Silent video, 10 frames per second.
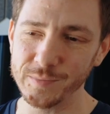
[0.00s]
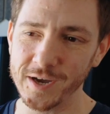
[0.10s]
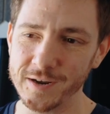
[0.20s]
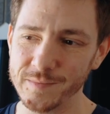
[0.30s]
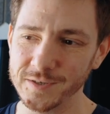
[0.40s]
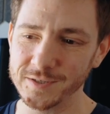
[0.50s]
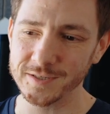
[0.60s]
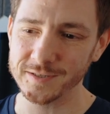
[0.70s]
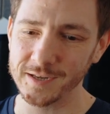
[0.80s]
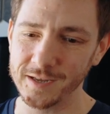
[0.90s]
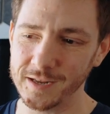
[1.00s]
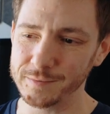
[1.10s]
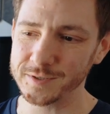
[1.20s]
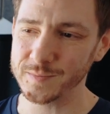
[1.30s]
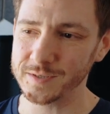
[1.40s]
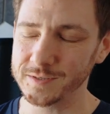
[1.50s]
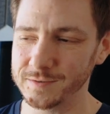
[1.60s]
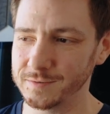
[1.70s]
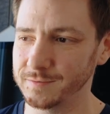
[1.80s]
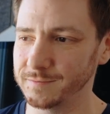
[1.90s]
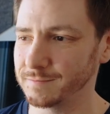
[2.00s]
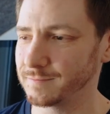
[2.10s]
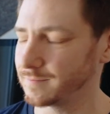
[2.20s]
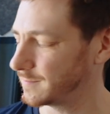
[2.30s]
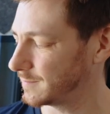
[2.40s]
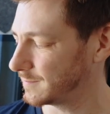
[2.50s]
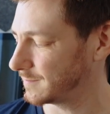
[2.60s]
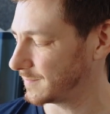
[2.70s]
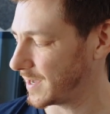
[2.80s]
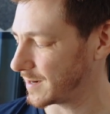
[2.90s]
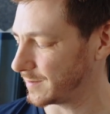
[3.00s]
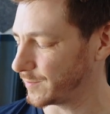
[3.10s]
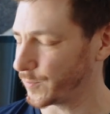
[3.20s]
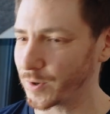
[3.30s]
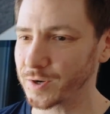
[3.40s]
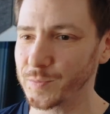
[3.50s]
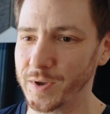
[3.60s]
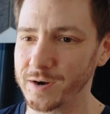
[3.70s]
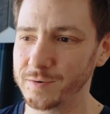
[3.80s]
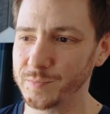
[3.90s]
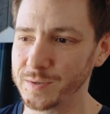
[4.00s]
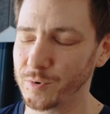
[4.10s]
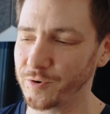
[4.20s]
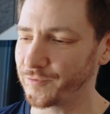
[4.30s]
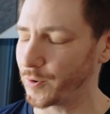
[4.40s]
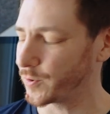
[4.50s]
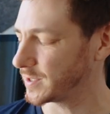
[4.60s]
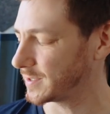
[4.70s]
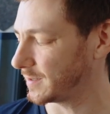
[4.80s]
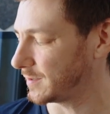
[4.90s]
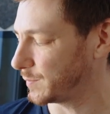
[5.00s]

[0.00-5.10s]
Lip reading: item that just enables me to, I don't know, better, be more focused a little